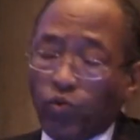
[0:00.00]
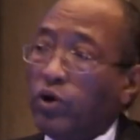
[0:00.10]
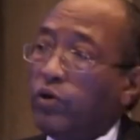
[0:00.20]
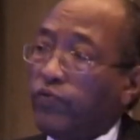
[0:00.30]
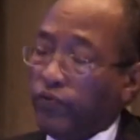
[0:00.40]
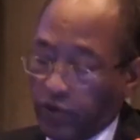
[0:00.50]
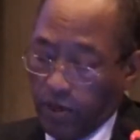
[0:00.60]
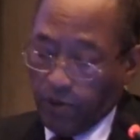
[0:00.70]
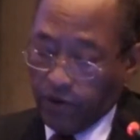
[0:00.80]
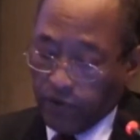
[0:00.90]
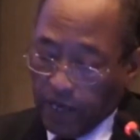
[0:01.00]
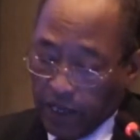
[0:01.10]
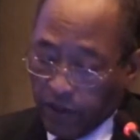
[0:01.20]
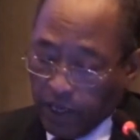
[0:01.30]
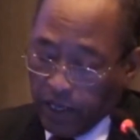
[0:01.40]
One of them is
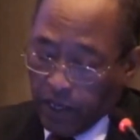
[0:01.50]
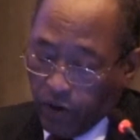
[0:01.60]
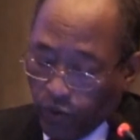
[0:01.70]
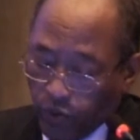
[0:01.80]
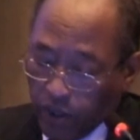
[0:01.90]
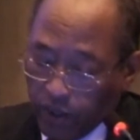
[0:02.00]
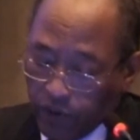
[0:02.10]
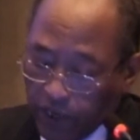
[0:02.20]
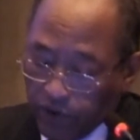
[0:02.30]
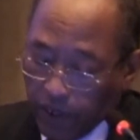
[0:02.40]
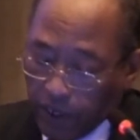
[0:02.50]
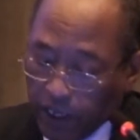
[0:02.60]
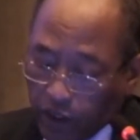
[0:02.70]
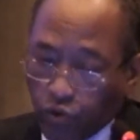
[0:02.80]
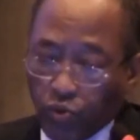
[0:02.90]
that there is a
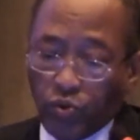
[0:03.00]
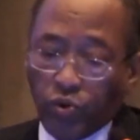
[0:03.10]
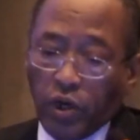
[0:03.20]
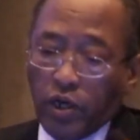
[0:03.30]
need to